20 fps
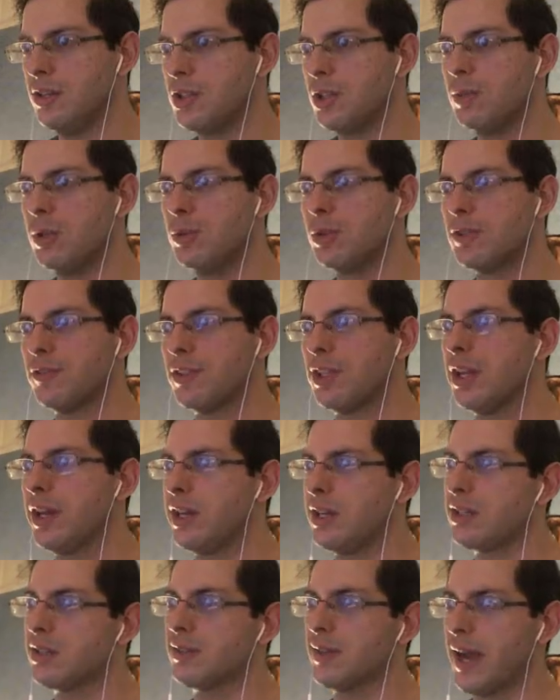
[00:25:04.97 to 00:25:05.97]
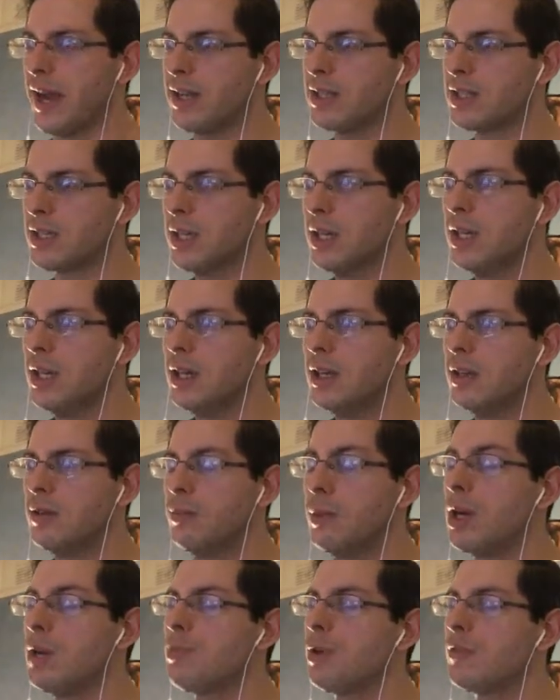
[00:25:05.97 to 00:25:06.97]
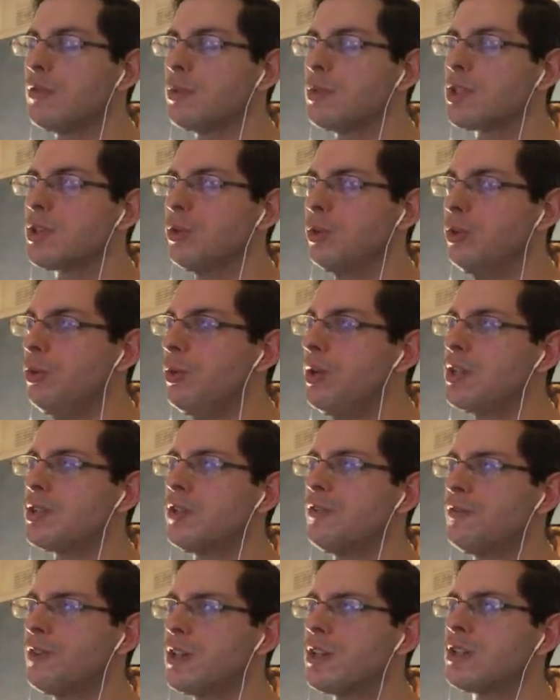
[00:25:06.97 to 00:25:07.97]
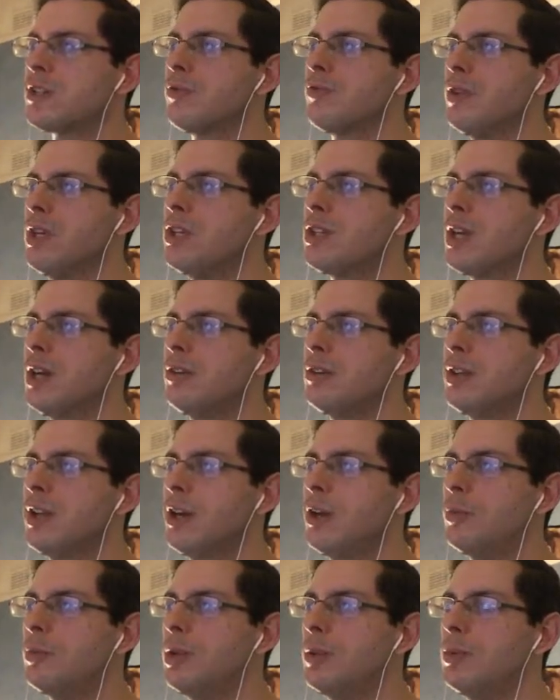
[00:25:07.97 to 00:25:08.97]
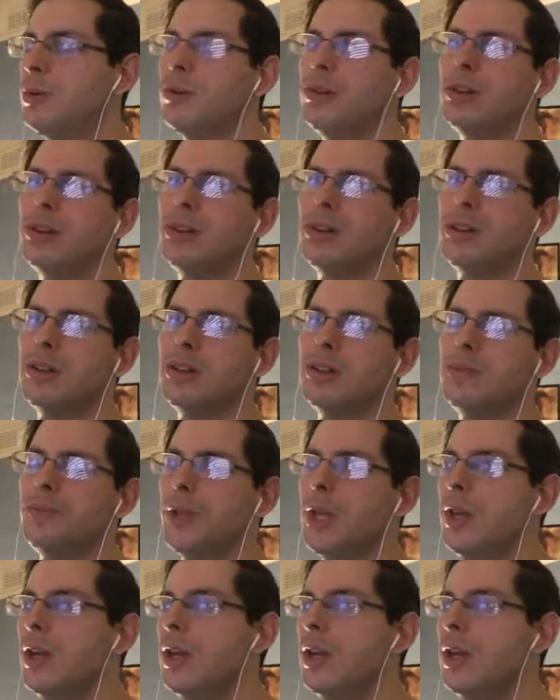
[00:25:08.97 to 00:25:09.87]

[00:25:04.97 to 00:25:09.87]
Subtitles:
Jimmy would have liked that. My brother was always the first to reach out and help people. Aww.